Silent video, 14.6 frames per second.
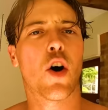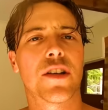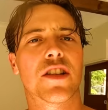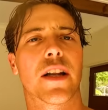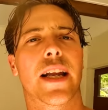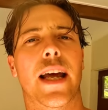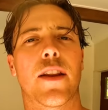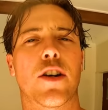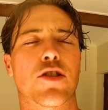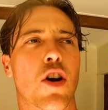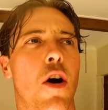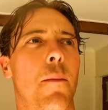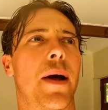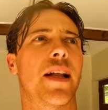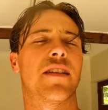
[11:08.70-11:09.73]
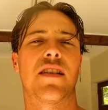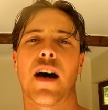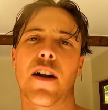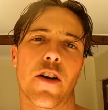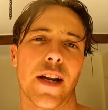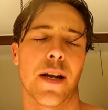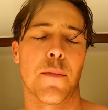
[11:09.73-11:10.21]
Always gonna get those comments.
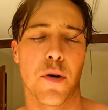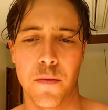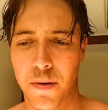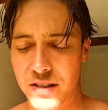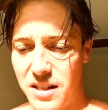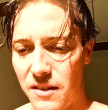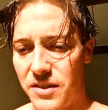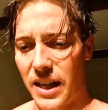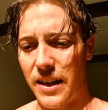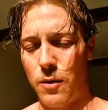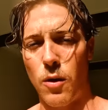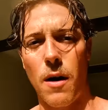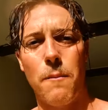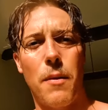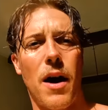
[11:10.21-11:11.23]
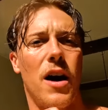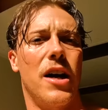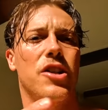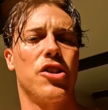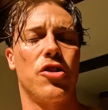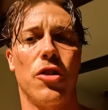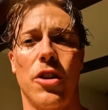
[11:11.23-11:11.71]
I don't need to prove myself to anyone, but
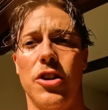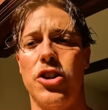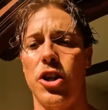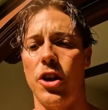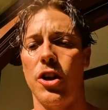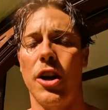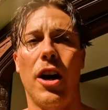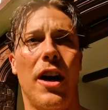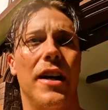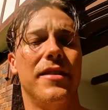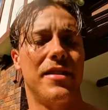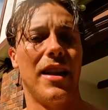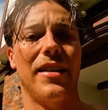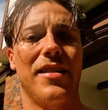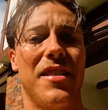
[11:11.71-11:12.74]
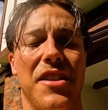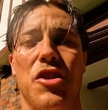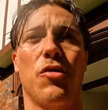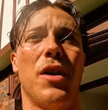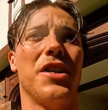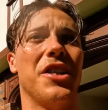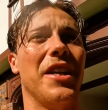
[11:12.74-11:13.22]
I just thought I'd show you guys that the
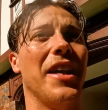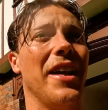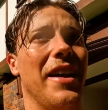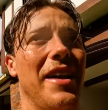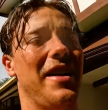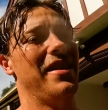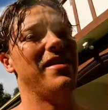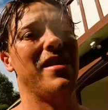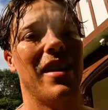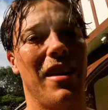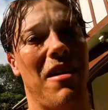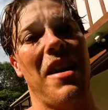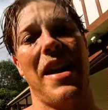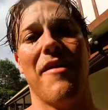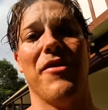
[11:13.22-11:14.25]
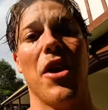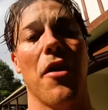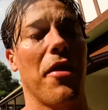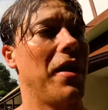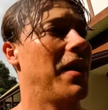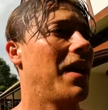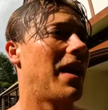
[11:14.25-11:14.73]
situation here is I have
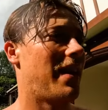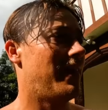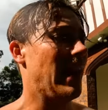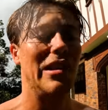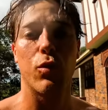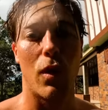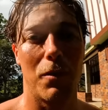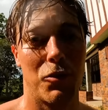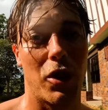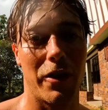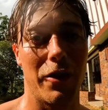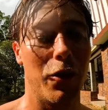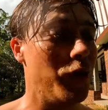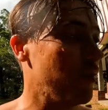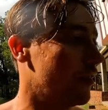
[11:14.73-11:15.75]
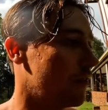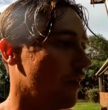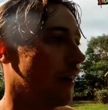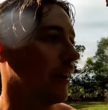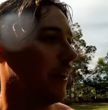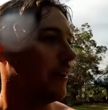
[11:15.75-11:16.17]
nothing, and that's why I'm trying to do this right